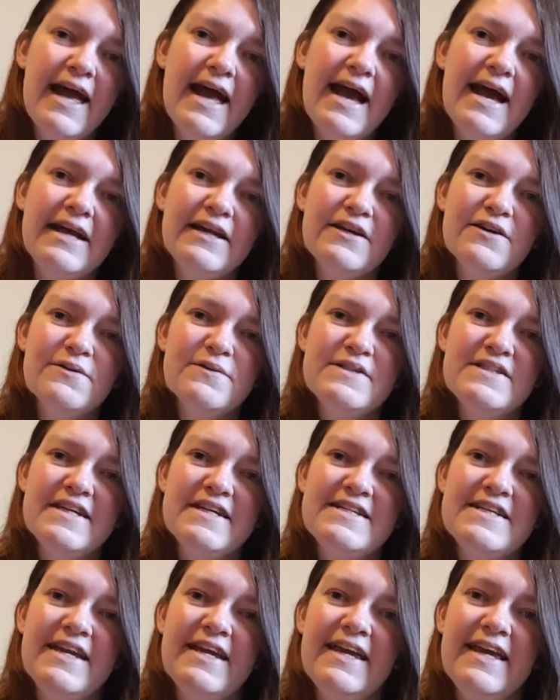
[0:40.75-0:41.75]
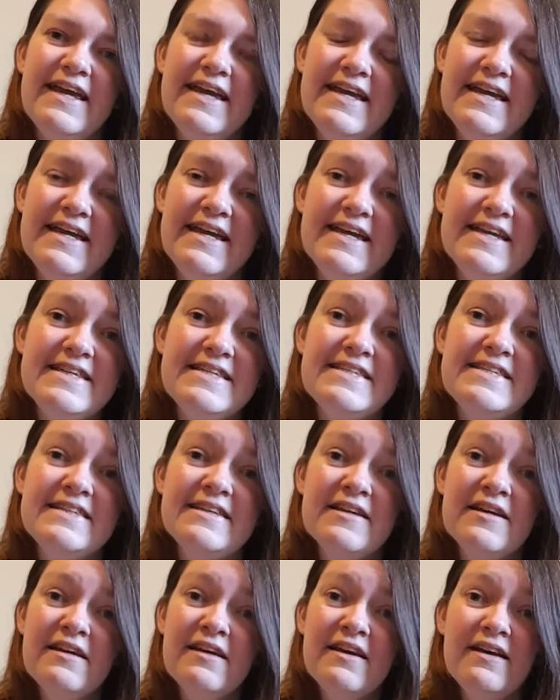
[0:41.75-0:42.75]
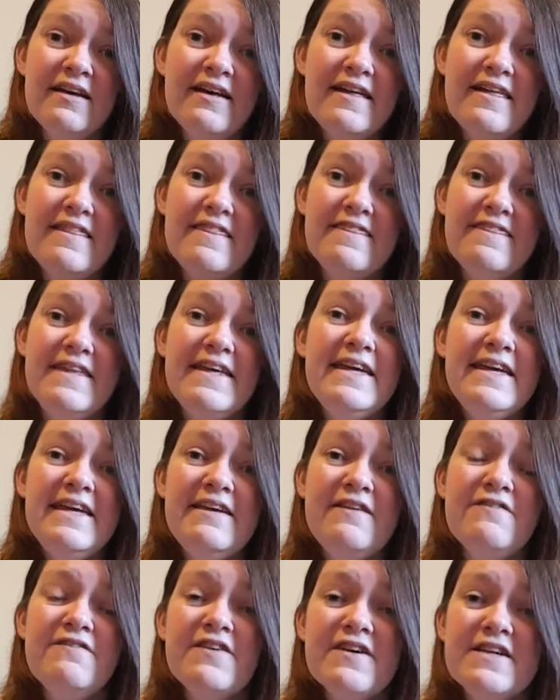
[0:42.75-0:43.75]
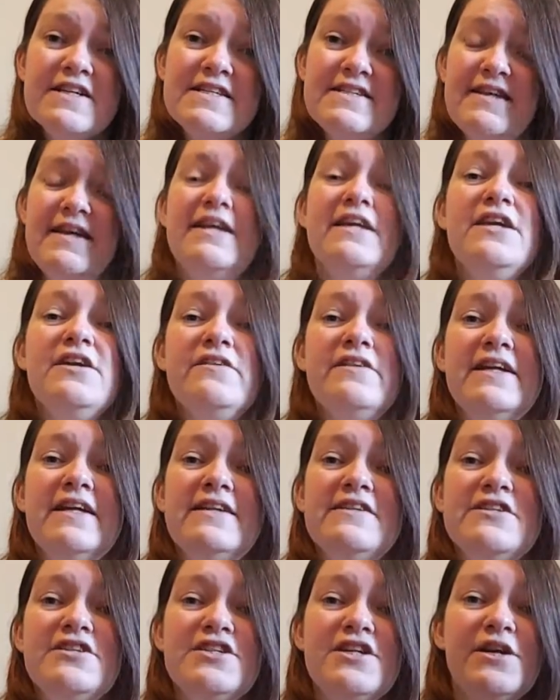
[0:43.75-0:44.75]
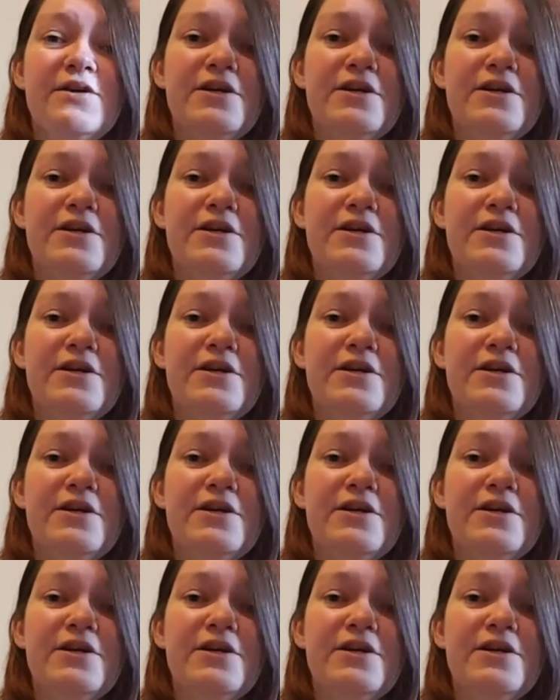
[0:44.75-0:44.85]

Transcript: and goal setting is the first thing you need to do.